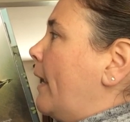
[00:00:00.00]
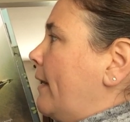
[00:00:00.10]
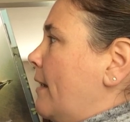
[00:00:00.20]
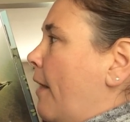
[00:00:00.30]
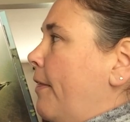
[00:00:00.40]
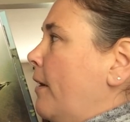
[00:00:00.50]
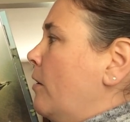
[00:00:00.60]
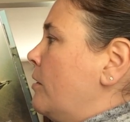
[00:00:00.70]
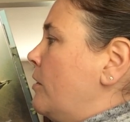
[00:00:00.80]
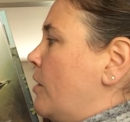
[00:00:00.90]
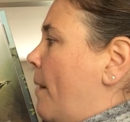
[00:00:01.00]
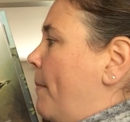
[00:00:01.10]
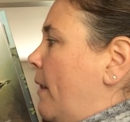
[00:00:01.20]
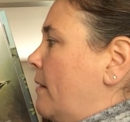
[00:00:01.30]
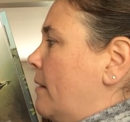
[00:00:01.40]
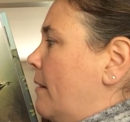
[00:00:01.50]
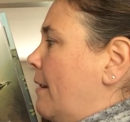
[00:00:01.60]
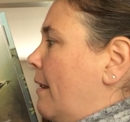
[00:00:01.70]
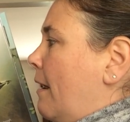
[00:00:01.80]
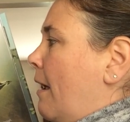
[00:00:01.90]
like nothing could stop it.
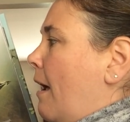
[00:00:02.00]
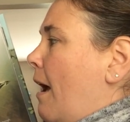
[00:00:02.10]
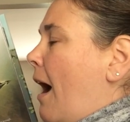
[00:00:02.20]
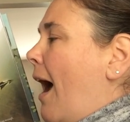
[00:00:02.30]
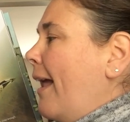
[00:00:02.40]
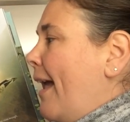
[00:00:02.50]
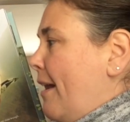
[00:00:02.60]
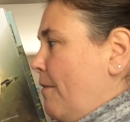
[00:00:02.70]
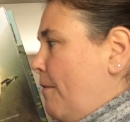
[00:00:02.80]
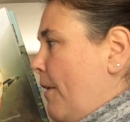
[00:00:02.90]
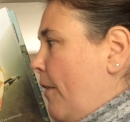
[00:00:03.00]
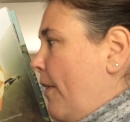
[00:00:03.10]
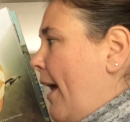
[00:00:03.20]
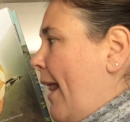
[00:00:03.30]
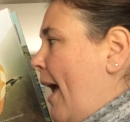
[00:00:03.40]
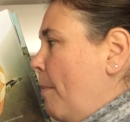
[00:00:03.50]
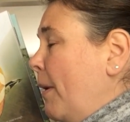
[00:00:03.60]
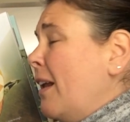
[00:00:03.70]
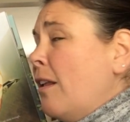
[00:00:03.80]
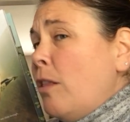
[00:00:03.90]
I hadn't felt that
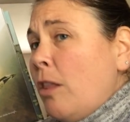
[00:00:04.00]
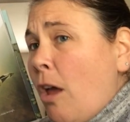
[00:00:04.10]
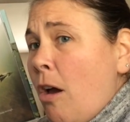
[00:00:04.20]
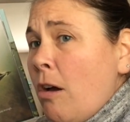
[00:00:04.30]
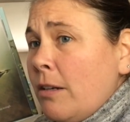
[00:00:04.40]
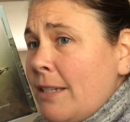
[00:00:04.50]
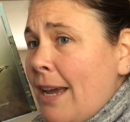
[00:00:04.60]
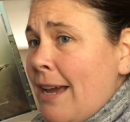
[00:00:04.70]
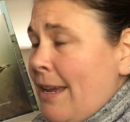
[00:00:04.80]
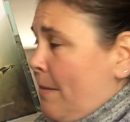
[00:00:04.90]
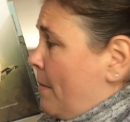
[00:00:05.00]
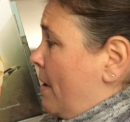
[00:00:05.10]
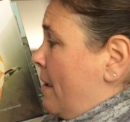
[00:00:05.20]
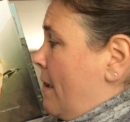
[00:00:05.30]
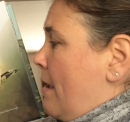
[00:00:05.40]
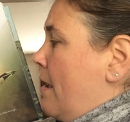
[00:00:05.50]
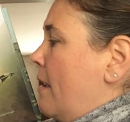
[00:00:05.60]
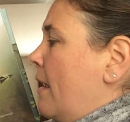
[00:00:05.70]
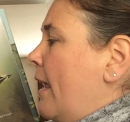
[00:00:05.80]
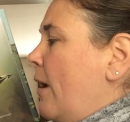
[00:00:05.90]
happy in a long time.
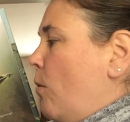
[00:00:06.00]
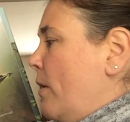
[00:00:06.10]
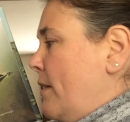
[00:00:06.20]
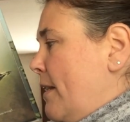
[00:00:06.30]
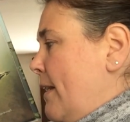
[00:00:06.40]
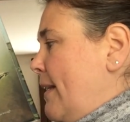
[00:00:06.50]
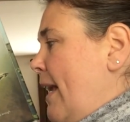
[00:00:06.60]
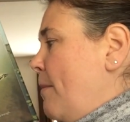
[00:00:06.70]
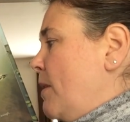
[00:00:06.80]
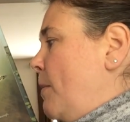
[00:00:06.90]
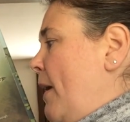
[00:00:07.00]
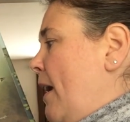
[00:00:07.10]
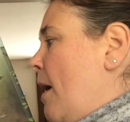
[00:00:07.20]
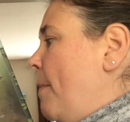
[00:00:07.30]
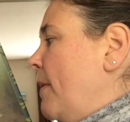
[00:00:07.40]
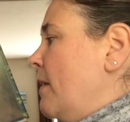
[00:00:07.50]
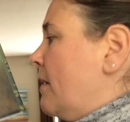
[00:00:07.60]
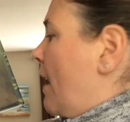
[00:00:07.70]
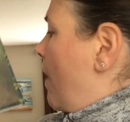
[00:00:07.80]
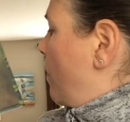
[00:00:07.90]
It wasn't the same as being up in the
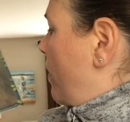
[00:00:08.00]
sky